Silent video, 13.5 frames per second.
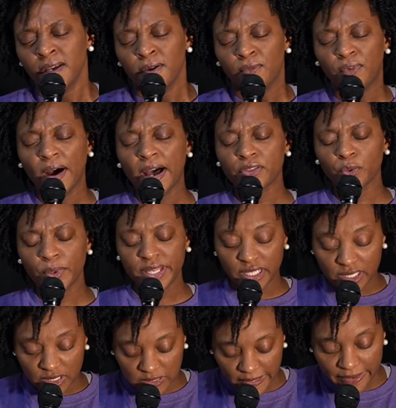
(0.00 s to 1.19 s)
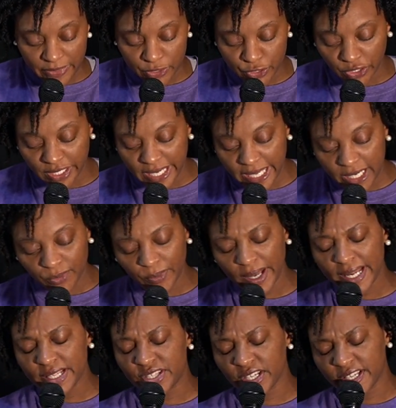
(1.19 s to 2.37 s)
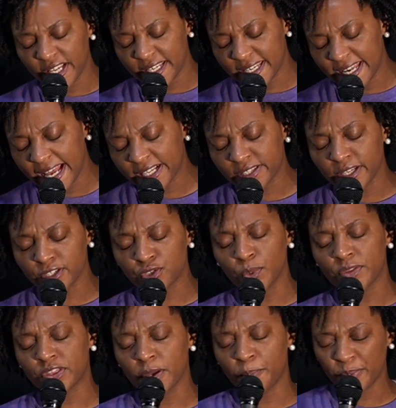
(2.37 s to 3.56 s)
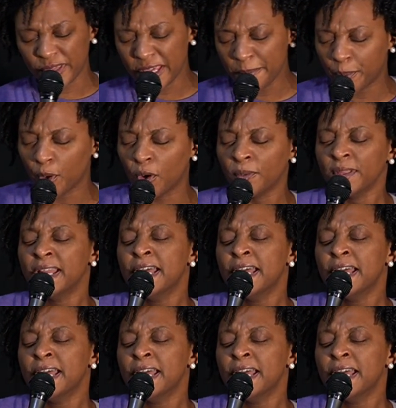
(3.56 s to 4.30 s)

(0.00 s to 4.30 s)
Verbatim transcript: Father, we declare that you're getting ready to connect us with the people